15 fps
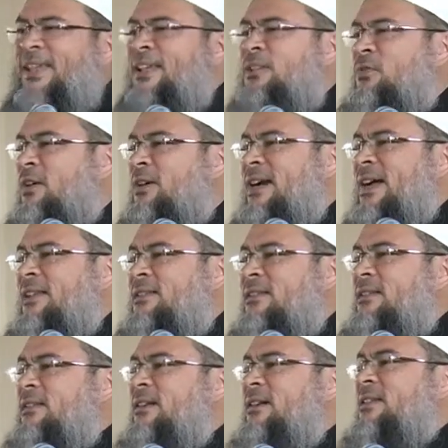it for
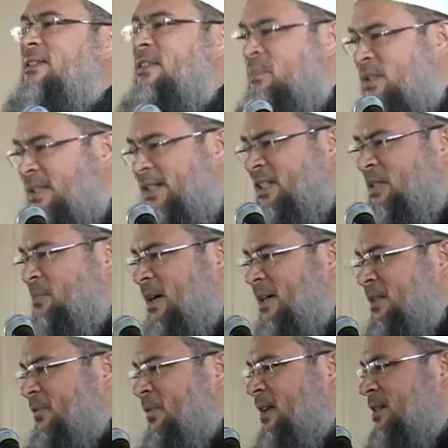granted. They're intimidated by
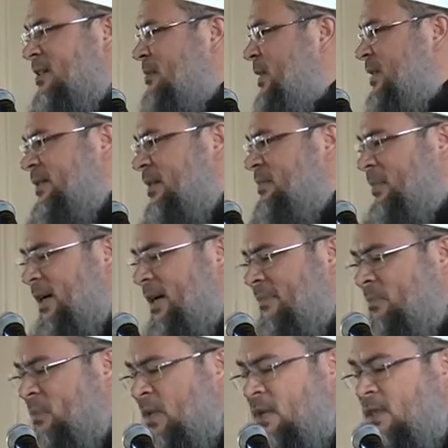the father but not by
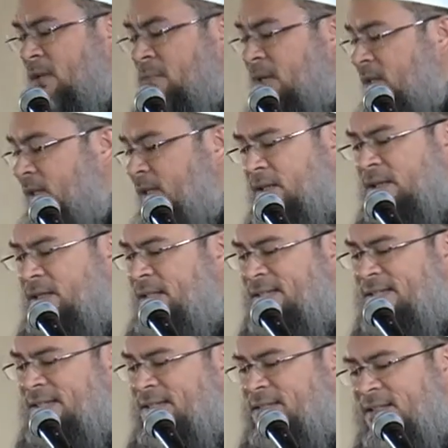the mother. And
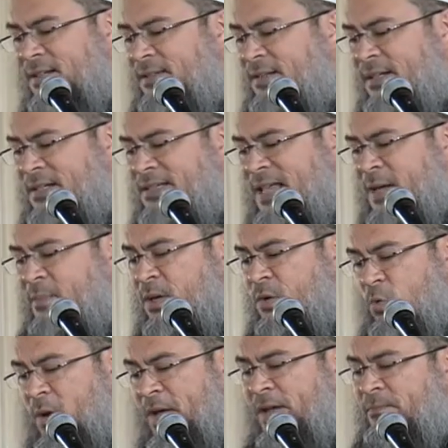this is not the Islamic
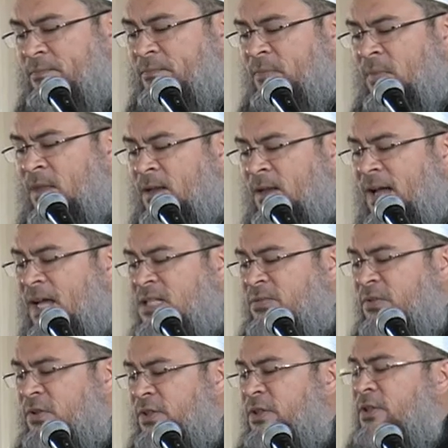way. As
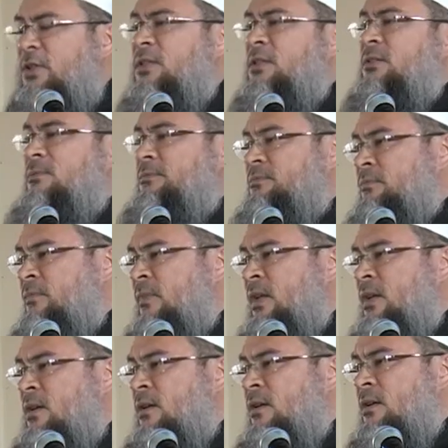for the girl,
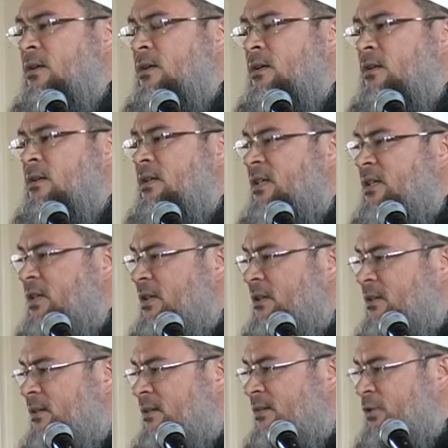the
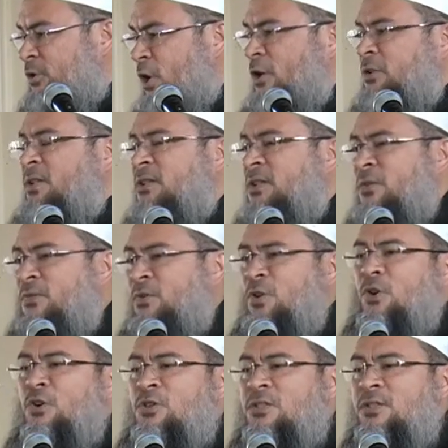daughter of
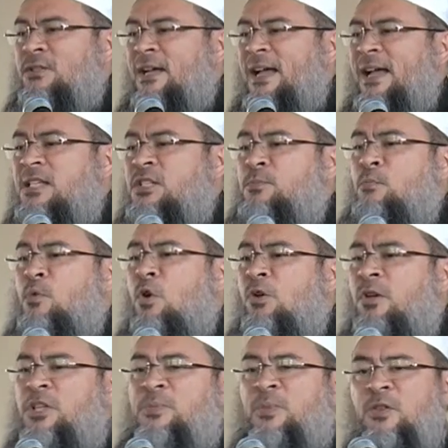yours has more
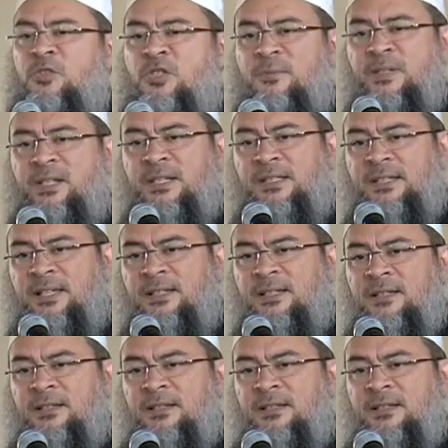responsibility